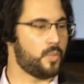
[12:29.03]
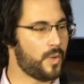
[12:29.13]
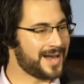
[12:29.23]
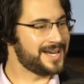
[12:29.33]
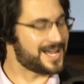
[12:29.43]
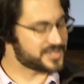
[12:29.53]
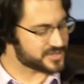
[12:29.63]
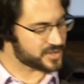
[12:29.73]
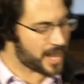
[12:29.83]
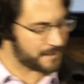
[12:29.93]
One, a
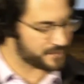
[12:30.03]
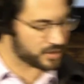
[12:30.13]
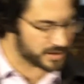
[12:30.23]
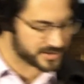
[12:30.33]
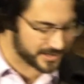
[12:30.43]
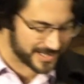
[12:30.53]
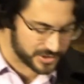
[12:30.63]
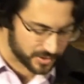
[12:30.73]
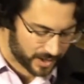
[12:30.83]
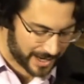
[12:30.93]
desire for God to
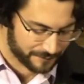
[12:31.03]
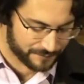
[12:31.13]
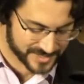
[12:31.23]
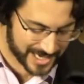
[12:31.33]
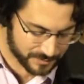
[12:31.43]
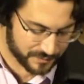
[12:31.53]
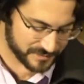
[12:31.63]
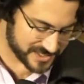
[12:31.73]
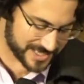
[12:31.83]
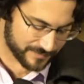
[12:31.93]
lead your life. Psalms
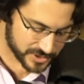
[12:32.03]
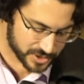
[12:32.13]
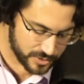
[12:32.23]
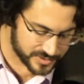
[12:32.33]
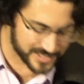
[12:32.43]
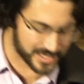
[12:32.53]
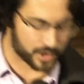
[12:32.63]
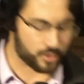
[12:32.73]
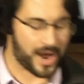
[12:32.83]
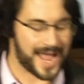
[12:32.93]
57:2 says,
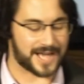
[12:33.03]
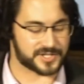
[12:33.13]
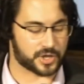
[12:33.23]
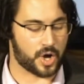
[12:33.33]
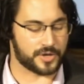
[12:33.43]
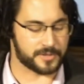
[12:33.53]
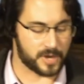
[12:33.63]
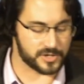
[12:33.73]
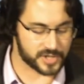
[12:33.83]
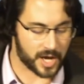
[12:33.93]
I cry out to God the
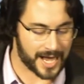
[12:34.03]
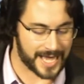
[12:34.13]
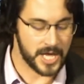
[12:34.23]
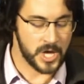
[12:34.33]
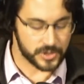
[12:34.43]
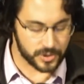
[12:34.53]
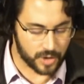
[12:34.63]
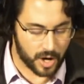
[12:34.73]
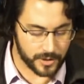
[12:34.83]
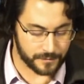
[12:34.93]
Most High, to
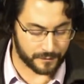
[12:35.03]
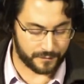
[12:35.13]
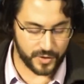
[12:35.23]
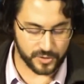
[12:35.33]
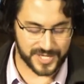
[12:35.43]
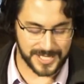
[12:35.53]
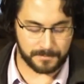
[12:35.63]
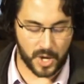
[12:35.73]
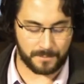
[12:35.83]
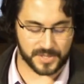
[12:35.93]
God who fulfills
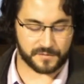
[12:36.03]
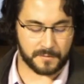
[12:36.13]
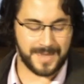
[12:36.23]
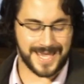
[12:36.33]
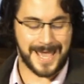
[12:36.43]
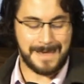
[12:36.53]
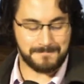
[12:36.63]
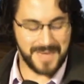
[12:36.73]
his purpose for me.